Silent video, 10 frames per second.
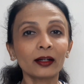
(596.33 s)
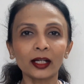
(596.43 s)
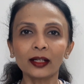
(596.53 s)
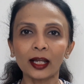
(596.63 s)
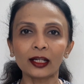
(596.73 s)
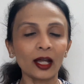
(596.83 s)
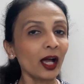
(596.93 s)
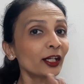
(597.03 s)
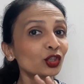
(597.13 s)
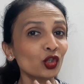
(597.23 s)
Red Dahlia,
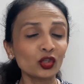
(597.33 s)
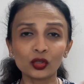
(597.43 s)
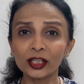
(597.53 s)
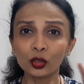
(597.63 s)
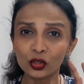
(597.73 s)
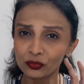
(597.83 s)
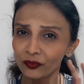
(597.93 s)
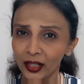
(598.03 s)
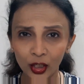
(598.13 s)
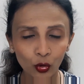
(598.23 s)
and it looks
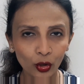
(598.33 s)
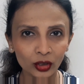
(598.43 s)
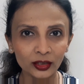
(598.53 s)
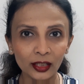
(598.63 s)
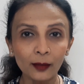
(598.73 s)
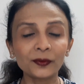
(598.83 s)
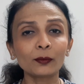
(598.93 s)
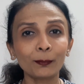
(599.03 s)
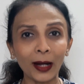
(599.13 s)
very very good on the lips,